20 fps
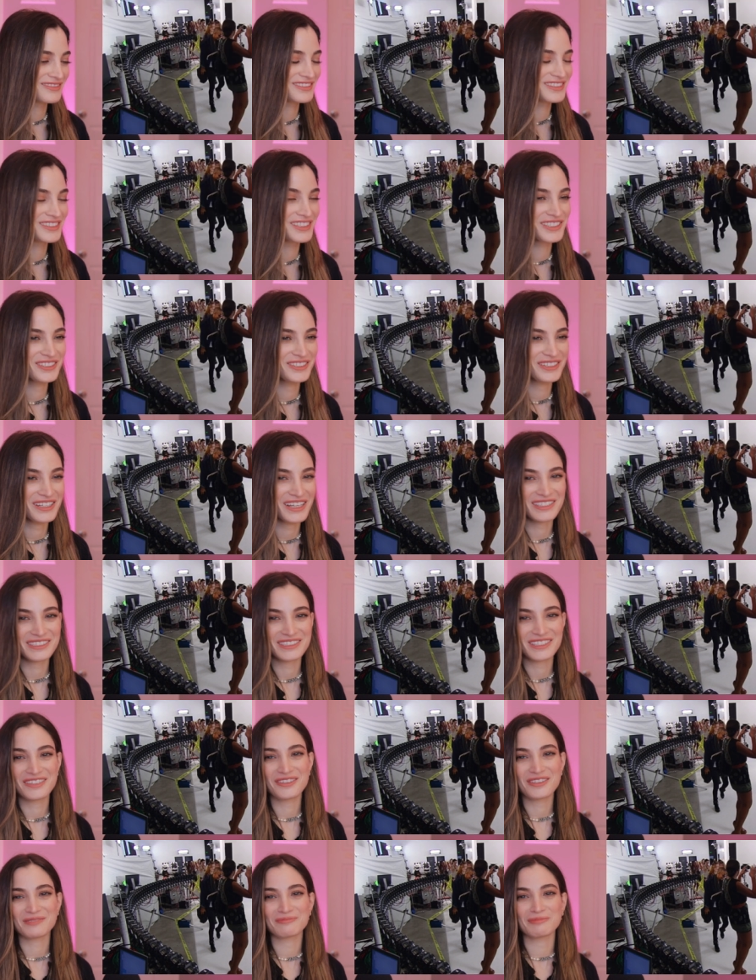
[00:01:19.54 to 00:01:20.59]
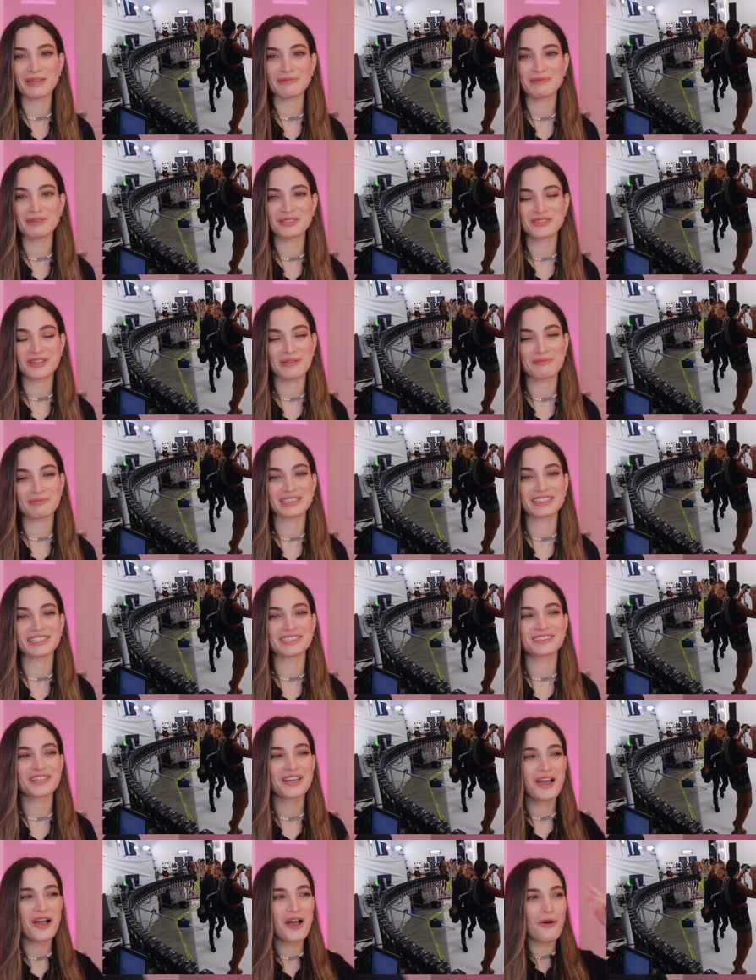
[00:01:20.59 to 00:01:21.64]
Did you guys see those baby
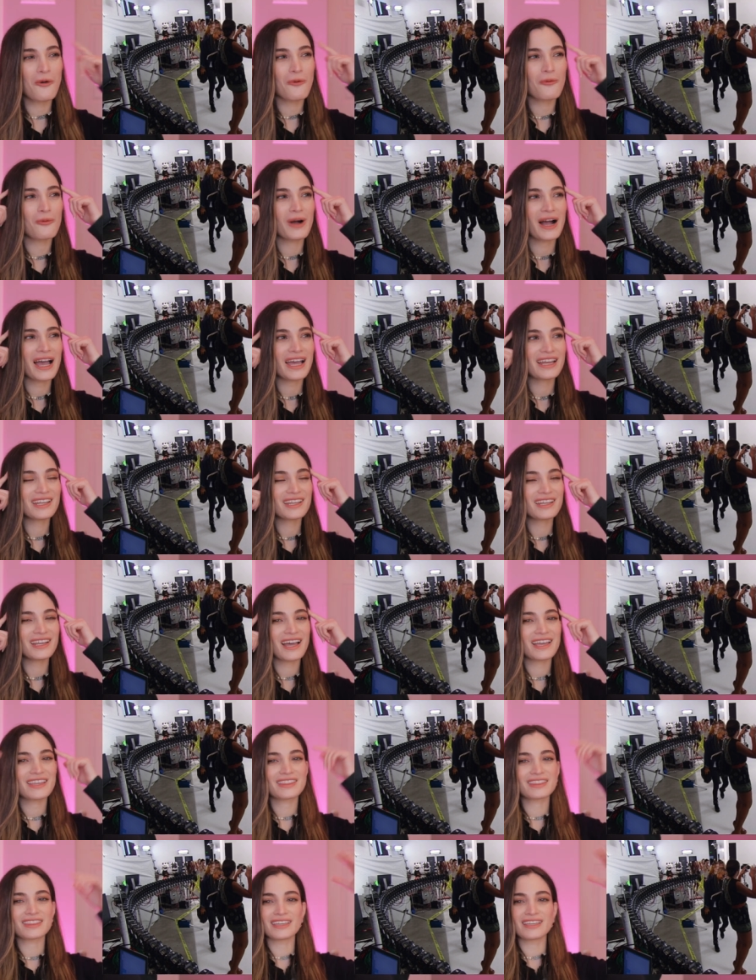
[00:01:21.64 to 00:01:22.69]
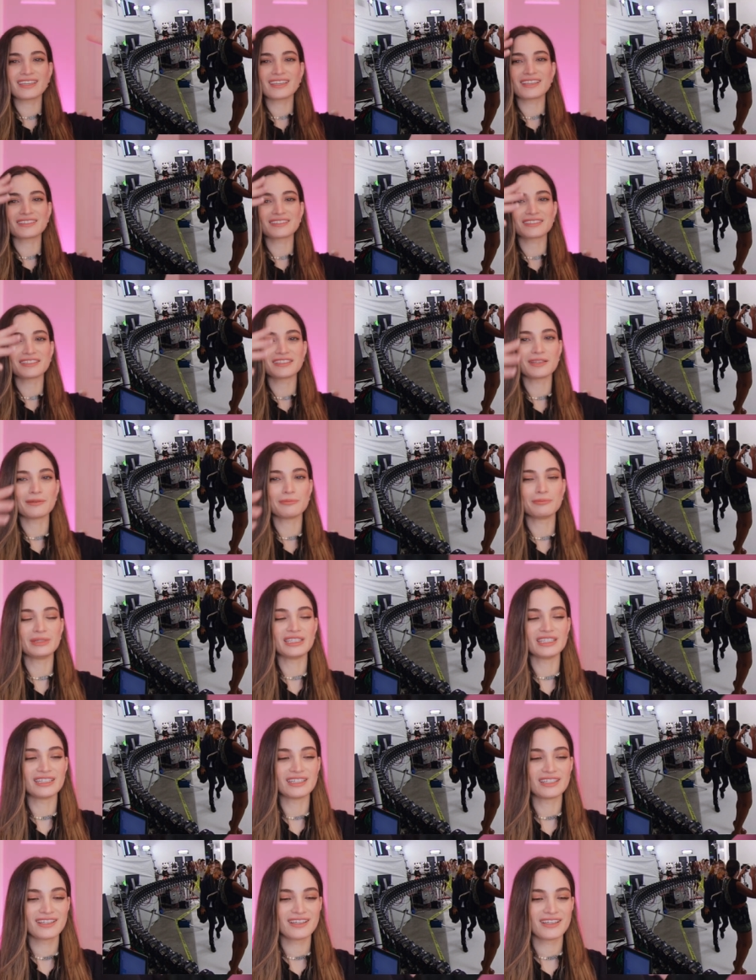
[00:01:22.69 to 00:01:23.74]
trampolines? Why did I think it's gonna
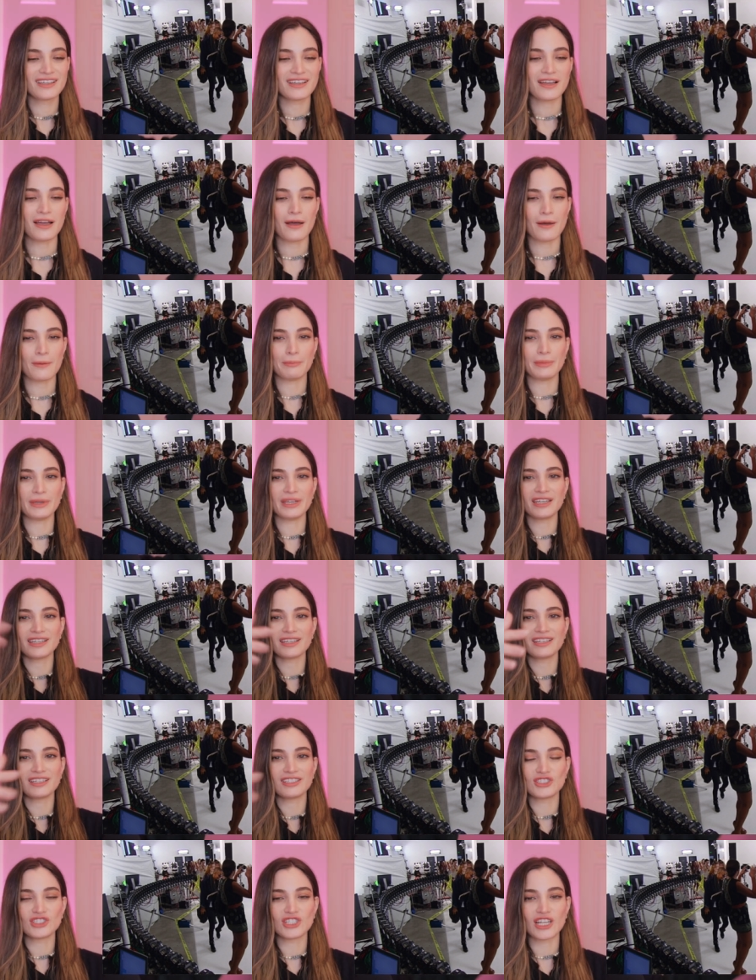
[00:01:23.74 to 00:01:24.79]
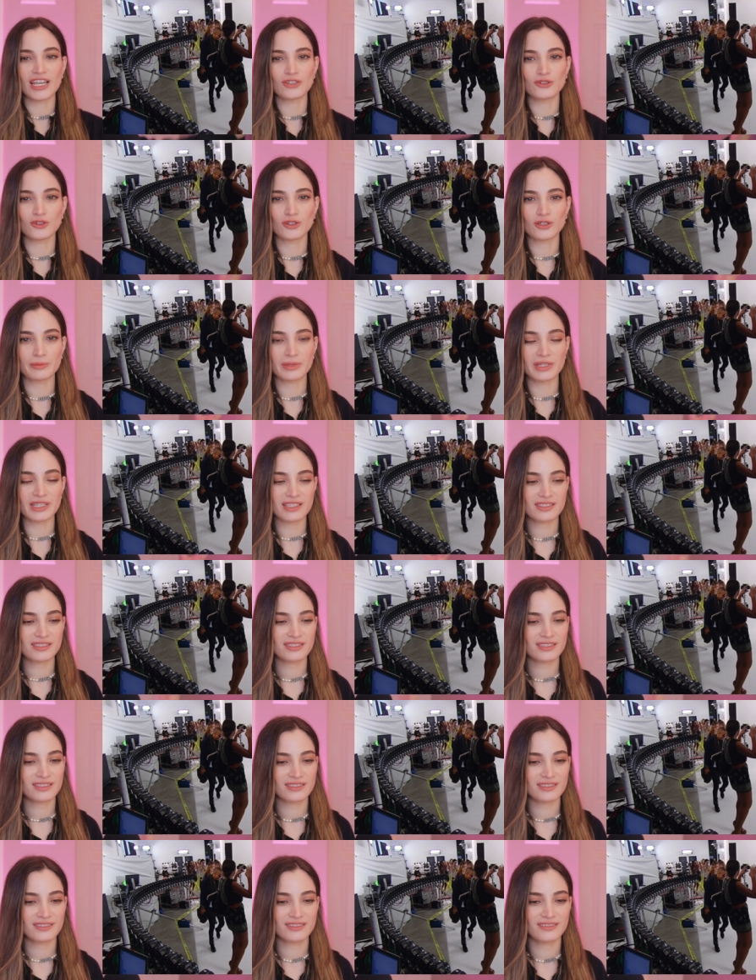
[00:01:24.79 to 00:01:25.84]
be a big,
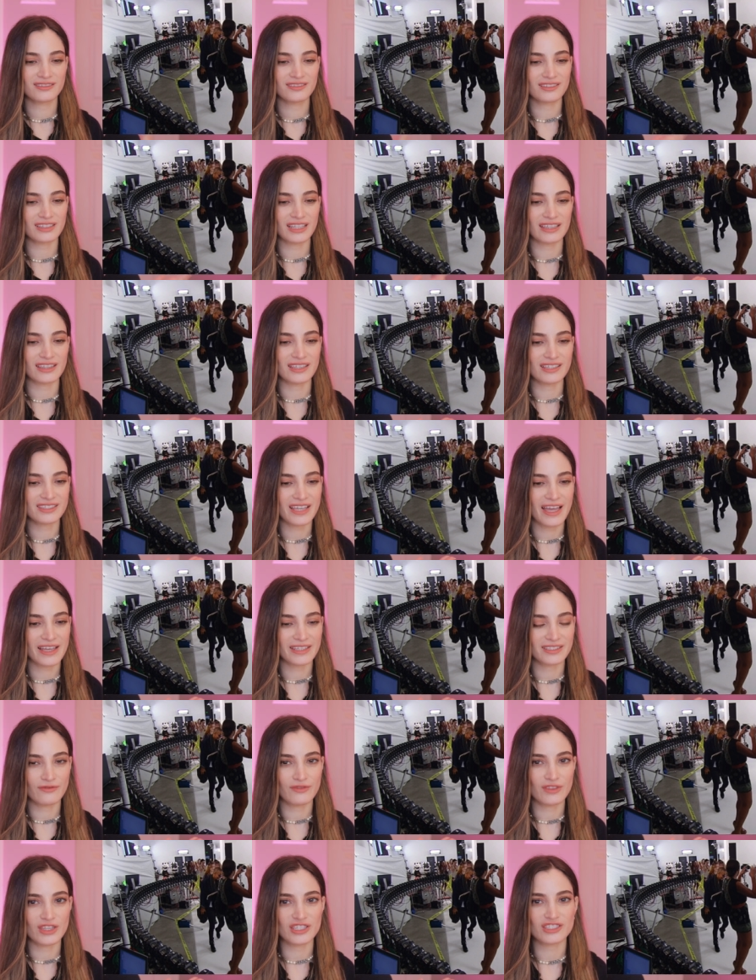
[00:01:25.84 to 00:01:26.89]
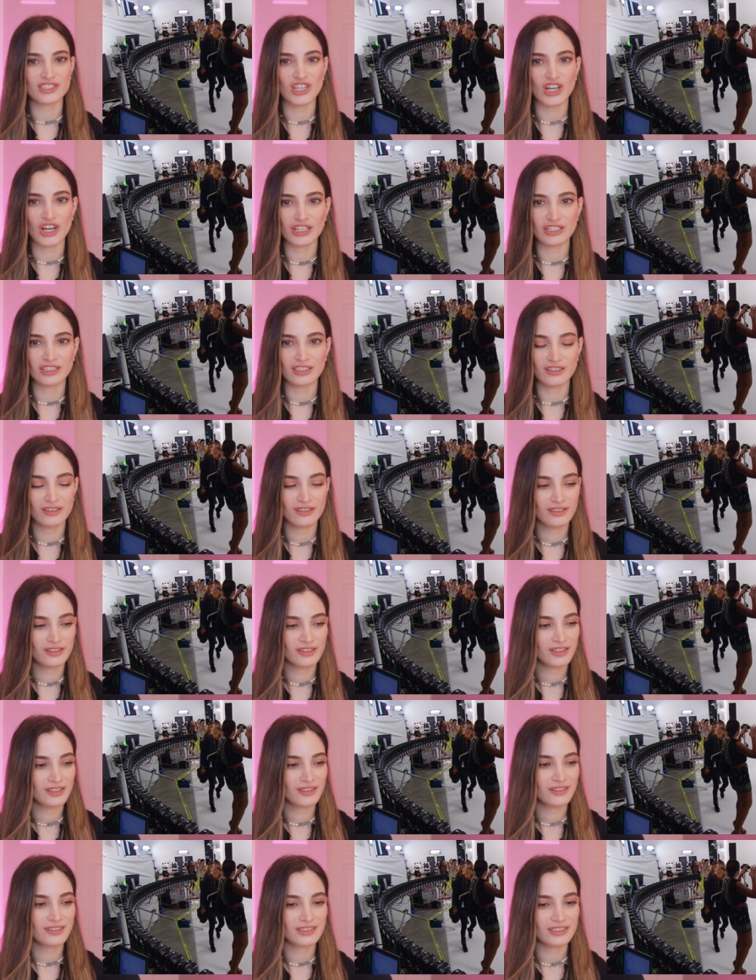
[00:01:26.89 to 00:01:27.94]
ginormous, like the size of the sun
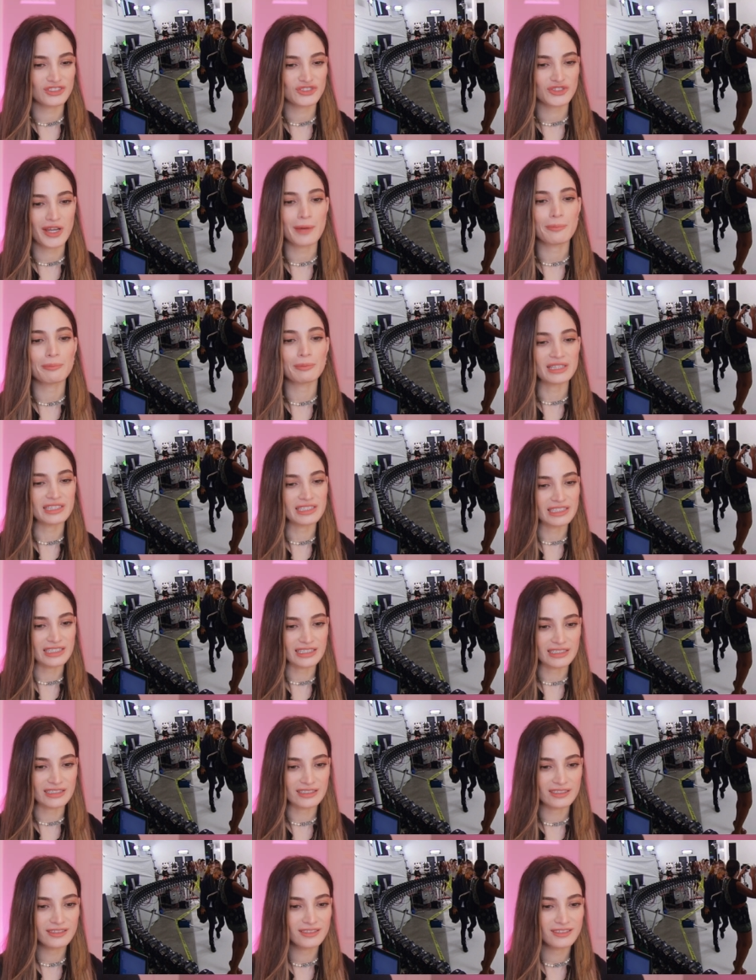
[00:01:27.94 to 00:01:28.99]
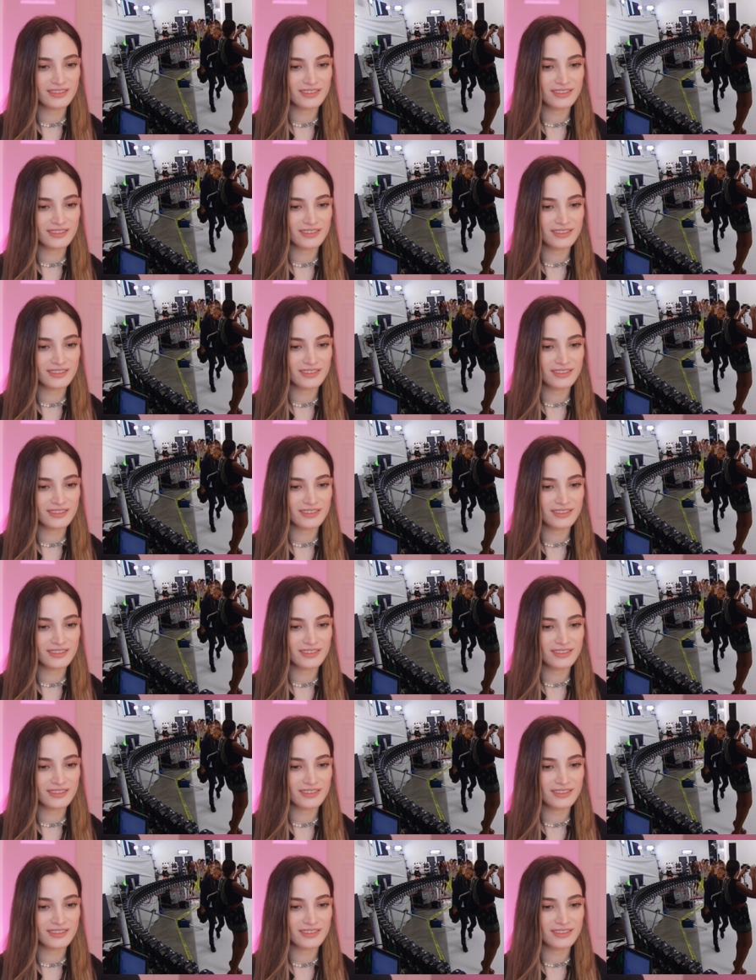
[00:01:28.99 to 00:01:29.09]
trampoline?